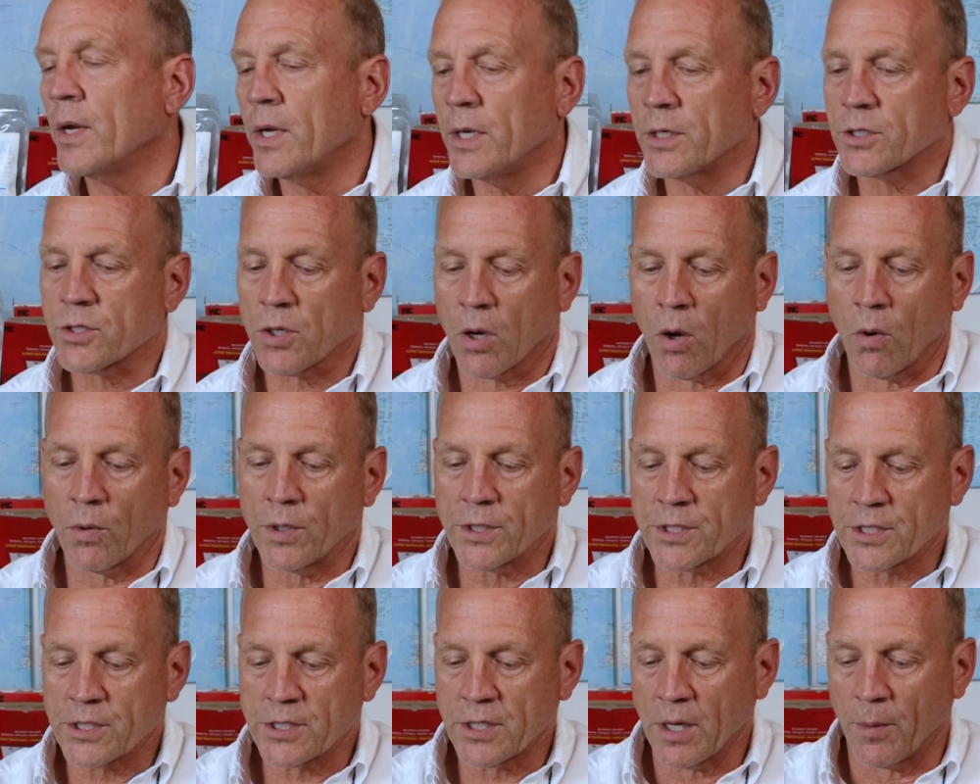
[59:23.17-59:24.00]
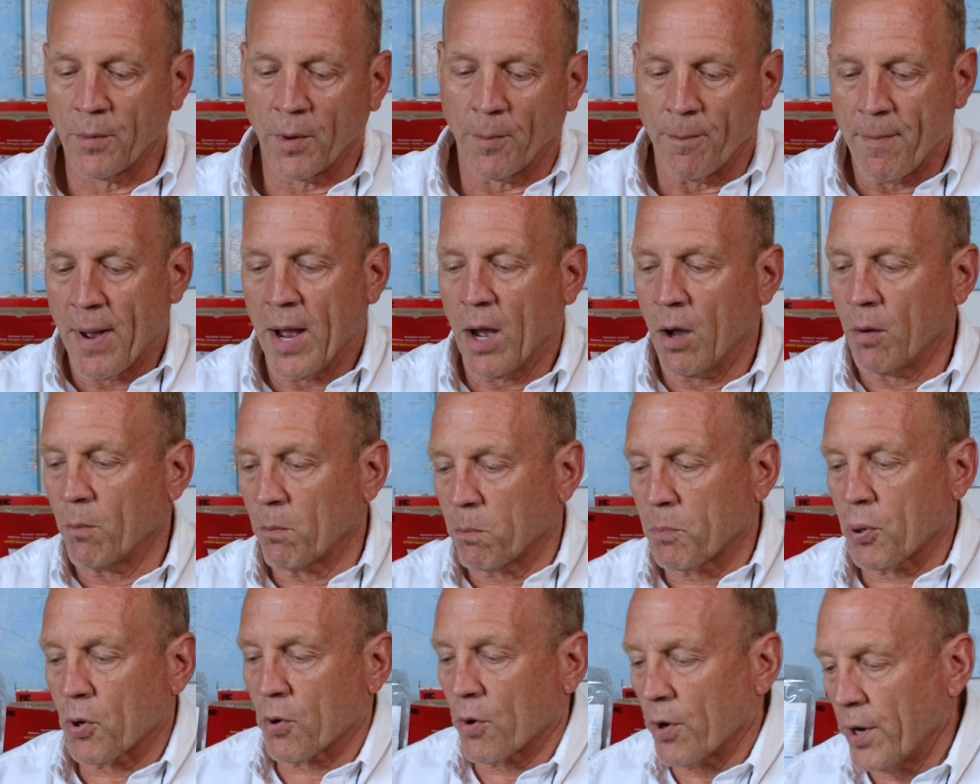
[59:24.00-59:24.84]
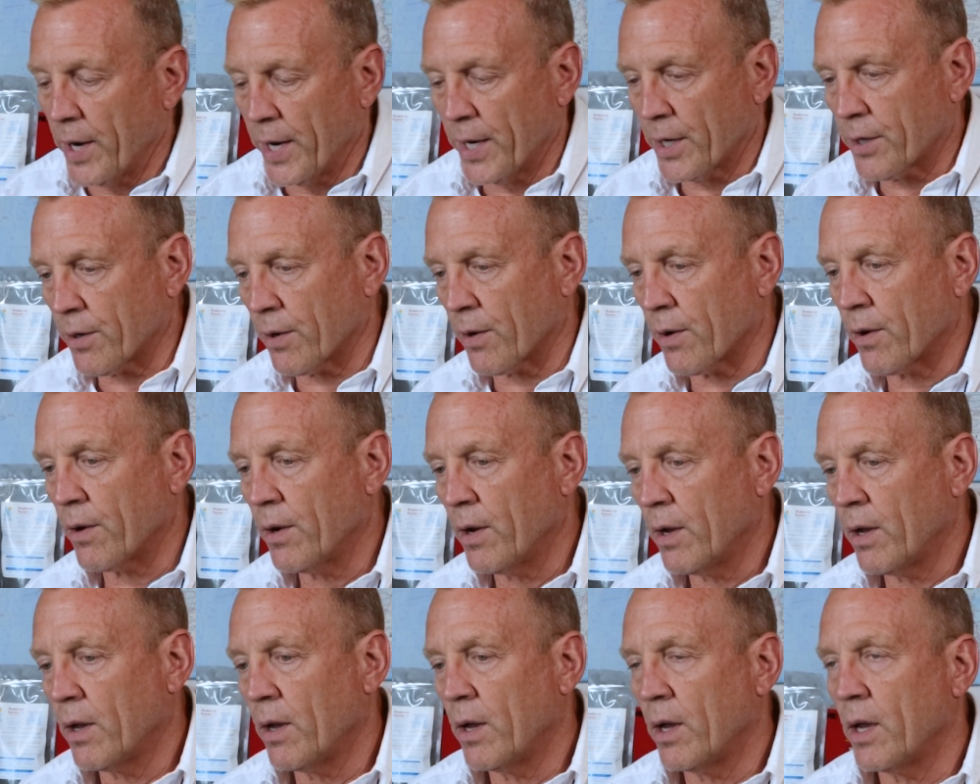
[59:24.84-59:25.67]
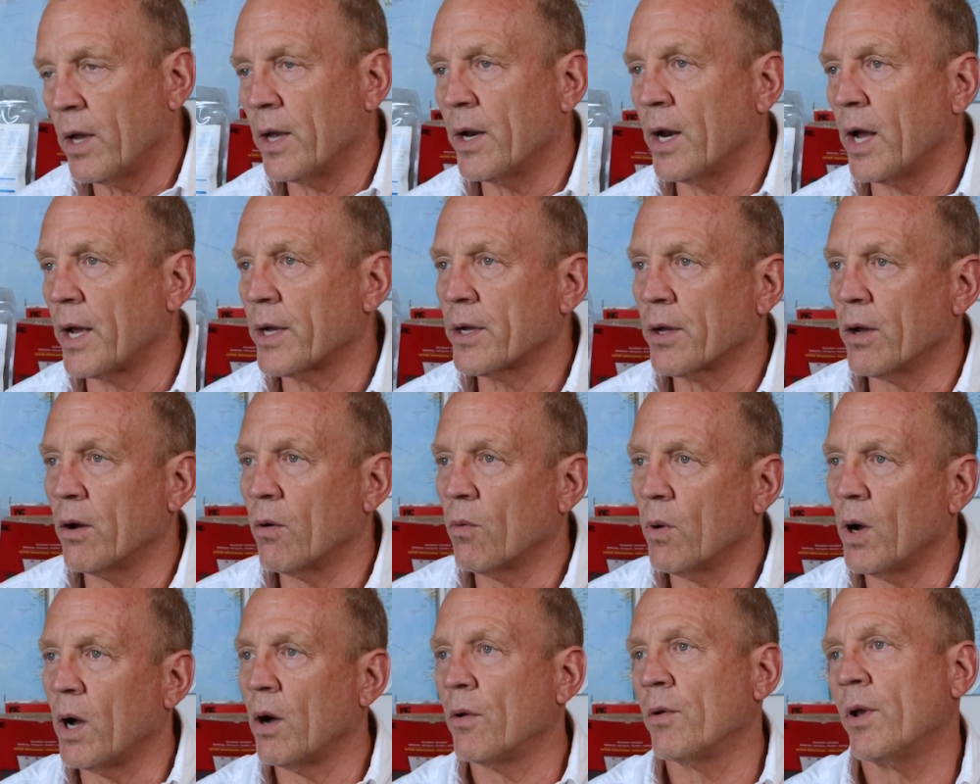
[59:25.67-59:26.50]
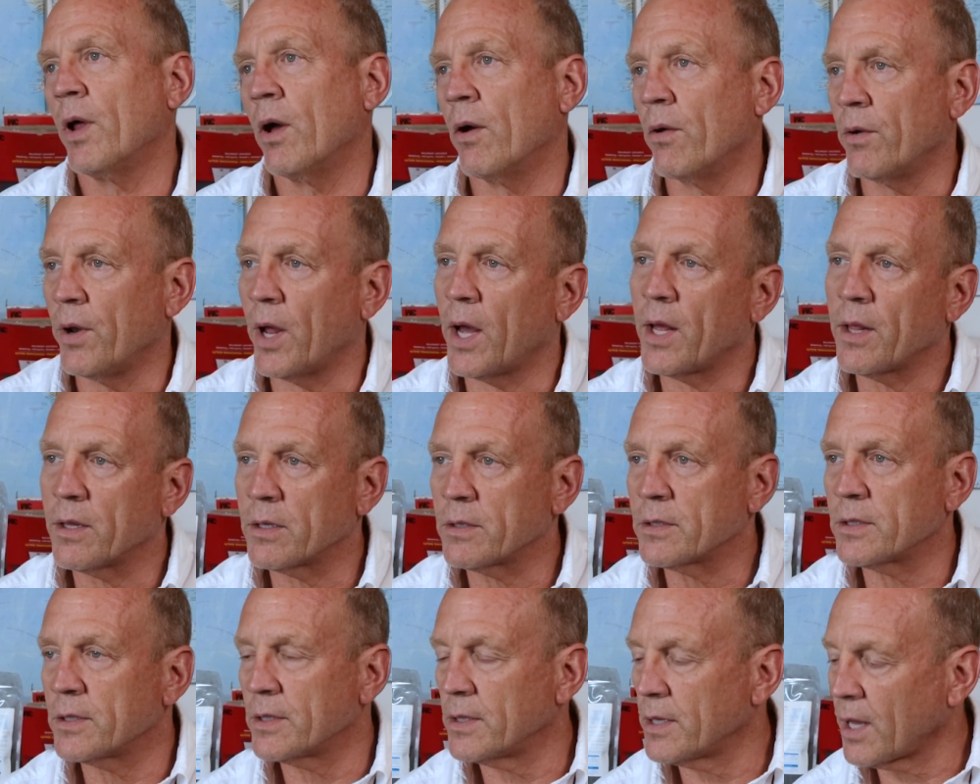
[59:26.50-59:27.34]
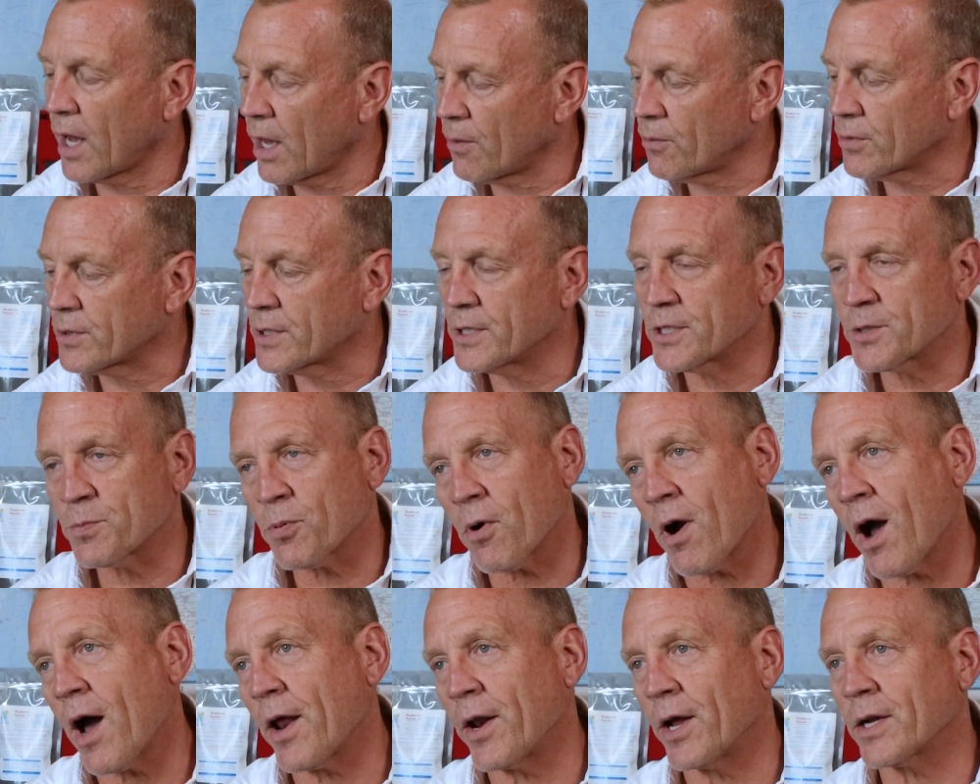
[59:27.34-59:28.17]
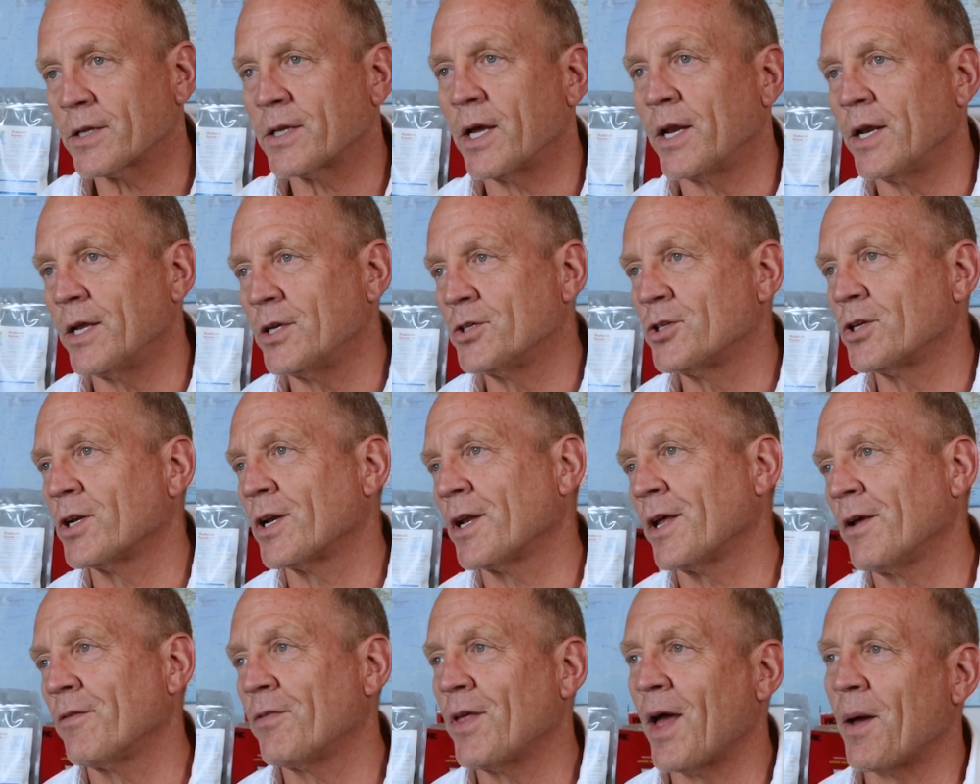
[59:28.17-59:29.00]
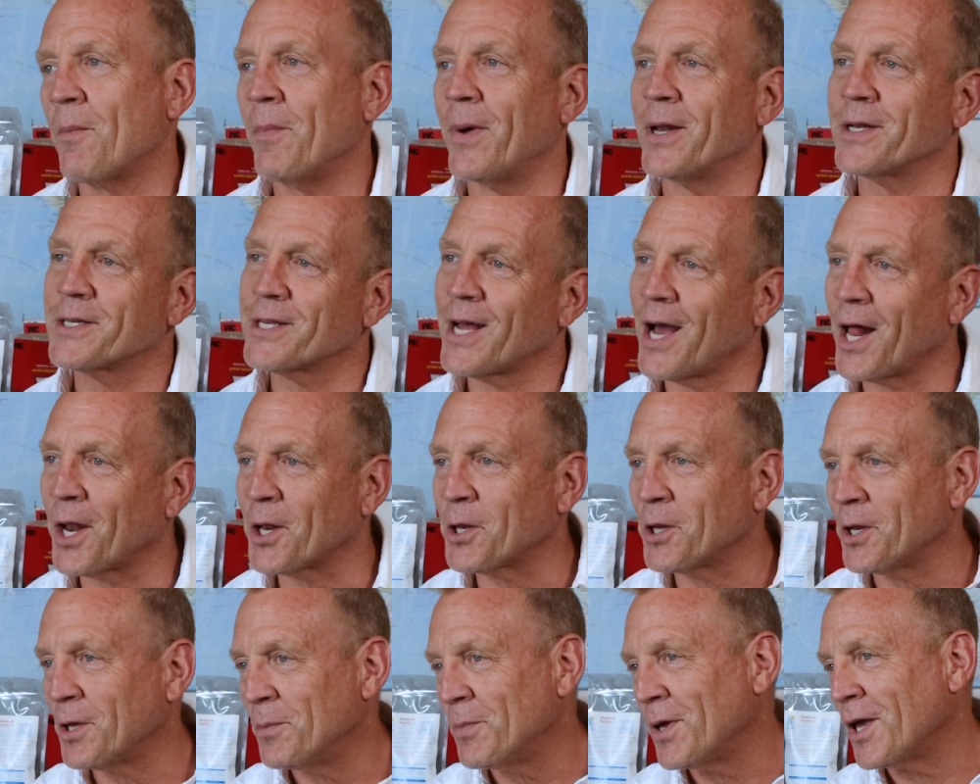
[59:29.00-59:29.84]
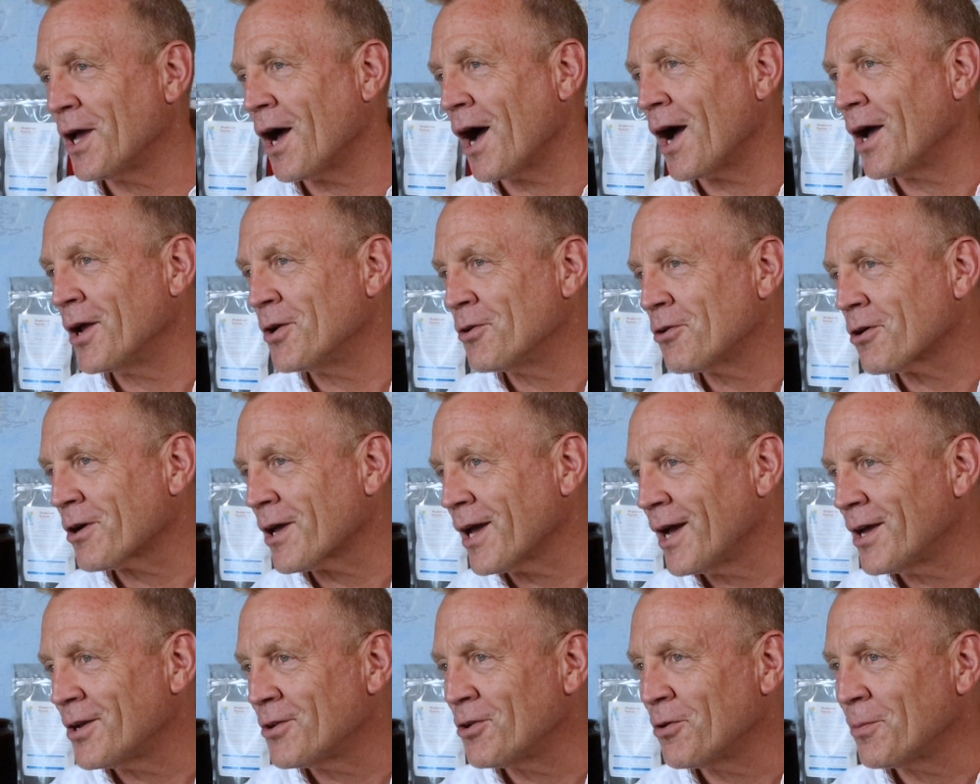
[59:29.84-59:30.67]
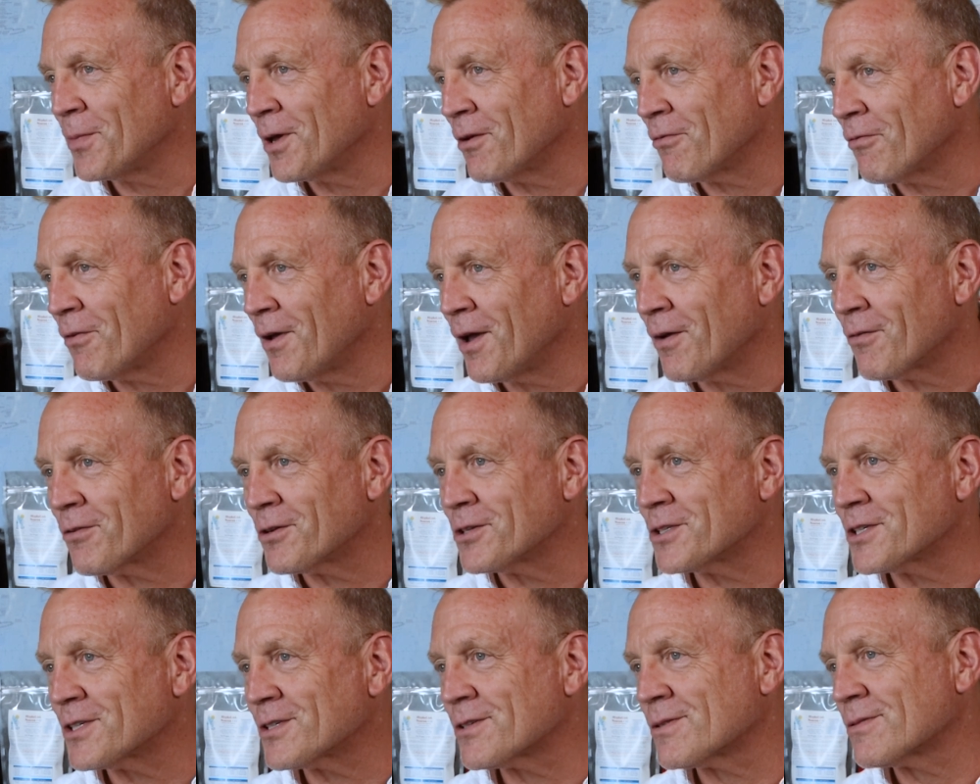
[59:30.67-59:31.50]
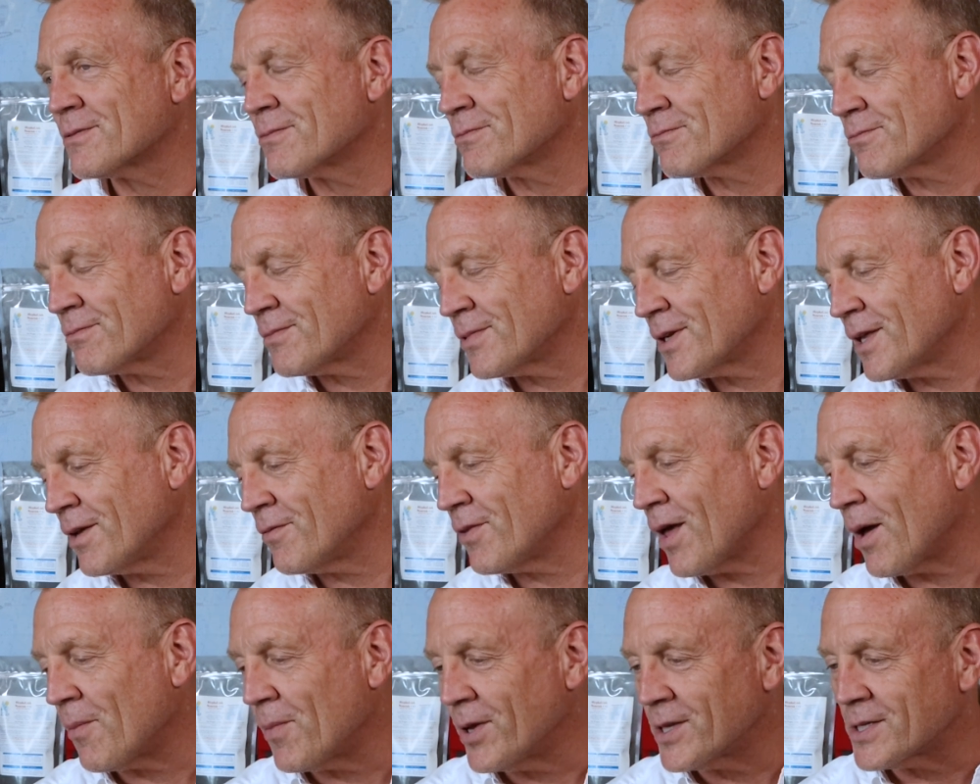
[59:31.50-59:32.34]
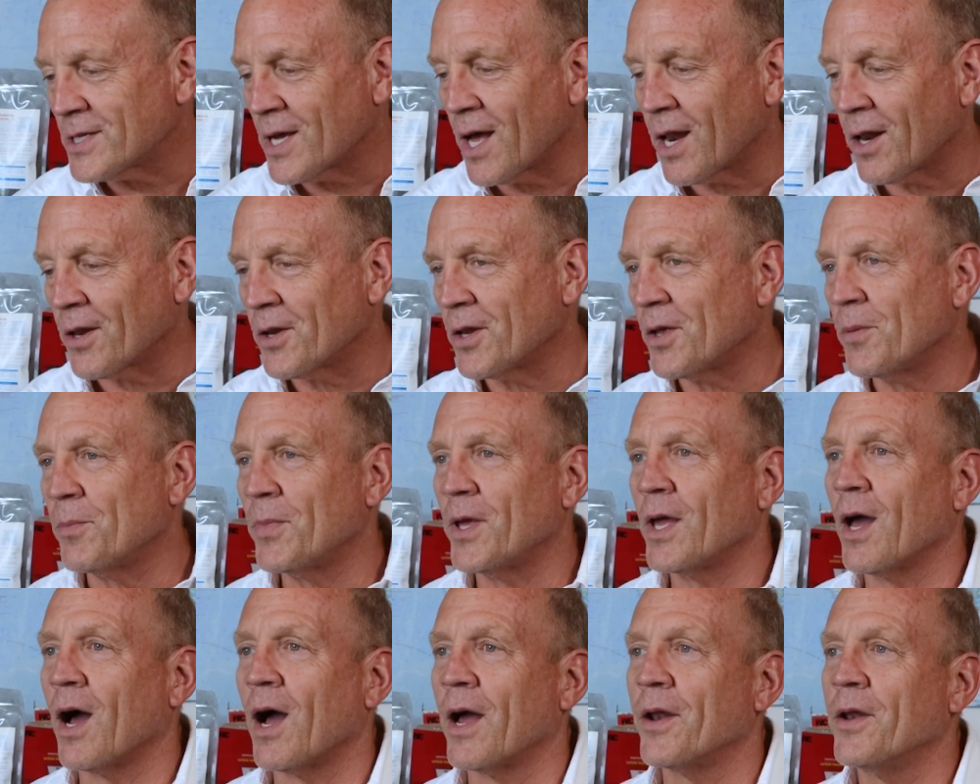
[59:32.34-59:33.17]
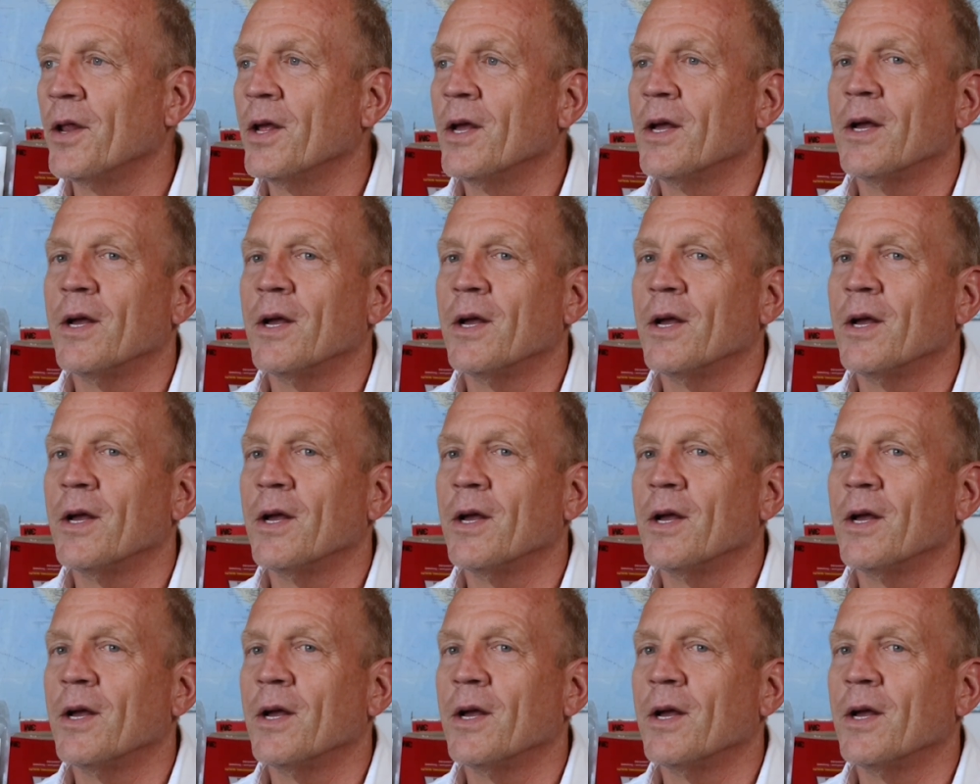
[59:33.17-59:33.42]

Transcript: It's always some amount per acre. And I go, well, no, not with this product. I need you to leave that mentality behind, okay? Do me a favor, just leave that mentality behind.